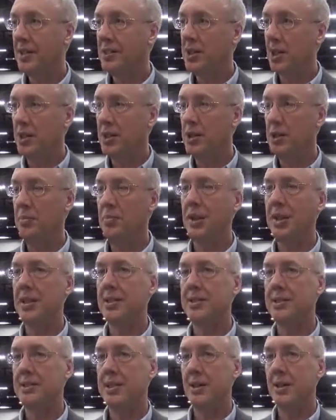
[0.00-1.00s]
So you should
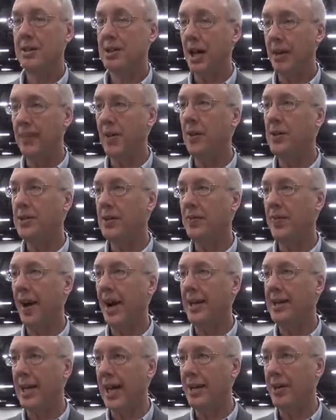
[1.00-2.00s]
be
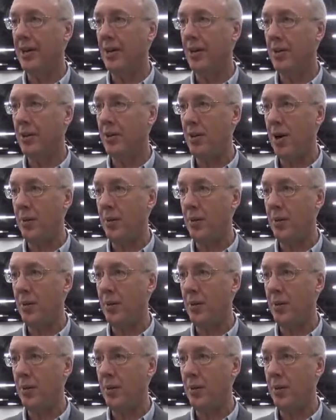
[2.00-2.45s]
diversifying that canola